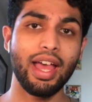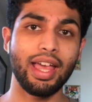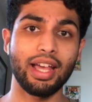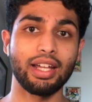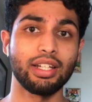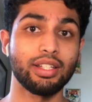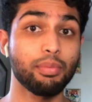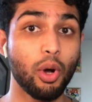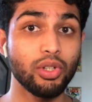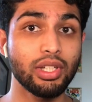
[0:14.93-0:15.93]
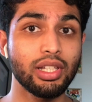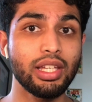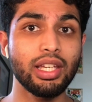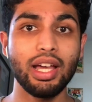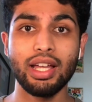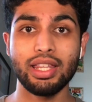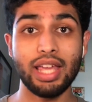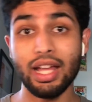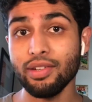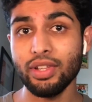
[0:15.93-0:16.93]
and supposedly the
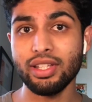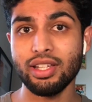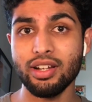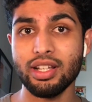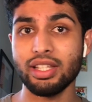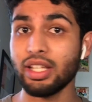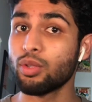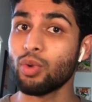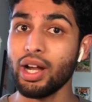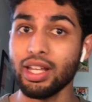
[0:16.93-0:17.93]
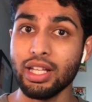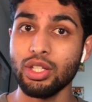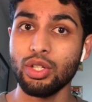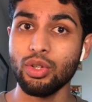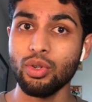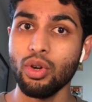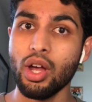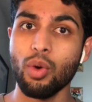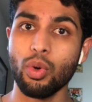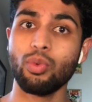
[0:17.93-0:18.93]
end of this series leads right into
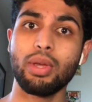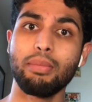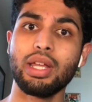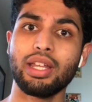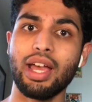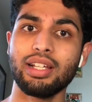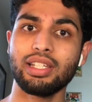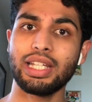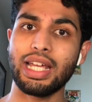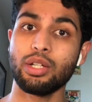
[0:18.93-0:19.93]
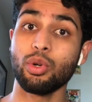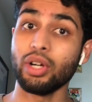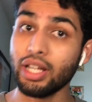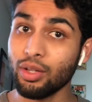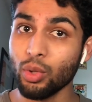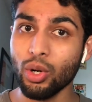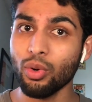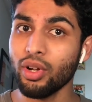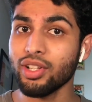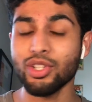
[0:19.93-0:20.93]
when we meet Cassian Andor in Rogue One,